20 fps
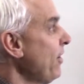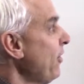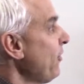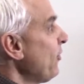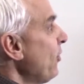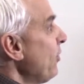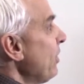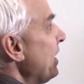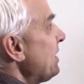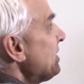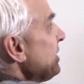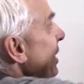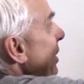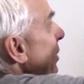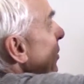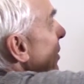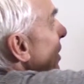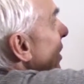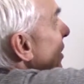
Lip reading: So let's say we